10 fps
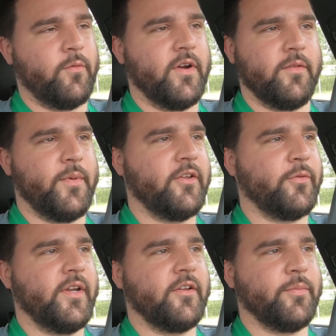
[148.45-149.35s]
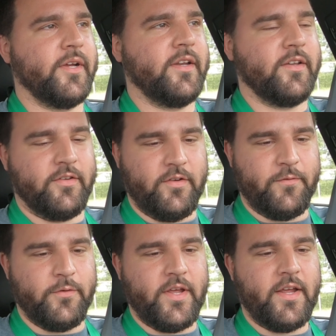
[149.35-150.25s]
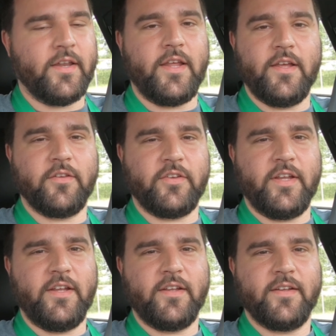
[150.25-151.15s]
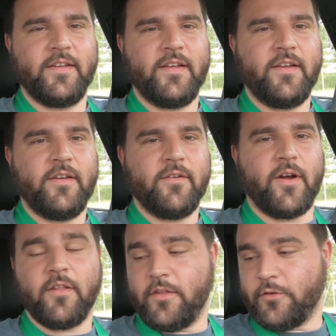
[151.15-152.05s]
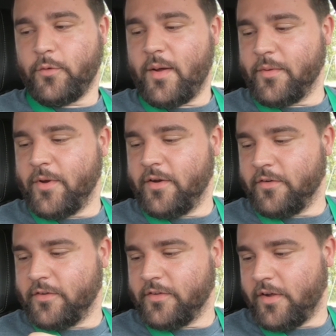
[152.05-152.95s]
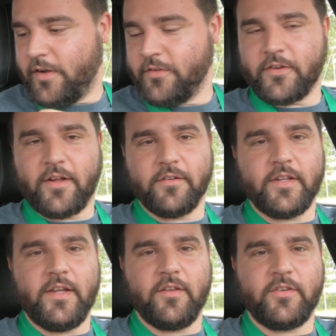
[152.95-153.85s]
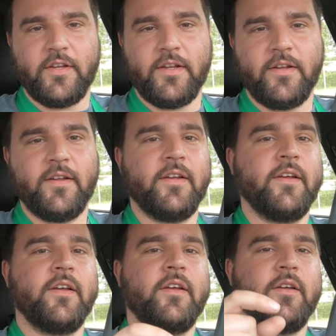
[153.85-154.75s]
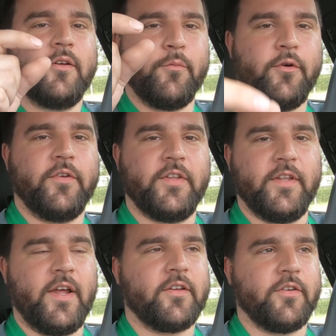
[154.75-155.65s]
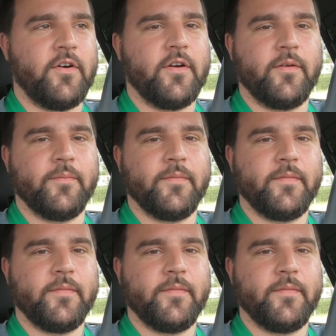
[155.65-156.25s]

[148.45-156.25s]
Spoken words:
The best way to explain it is if you take an ESC, rather than swapping motors, just unsolder the ESC, move it to the next arm,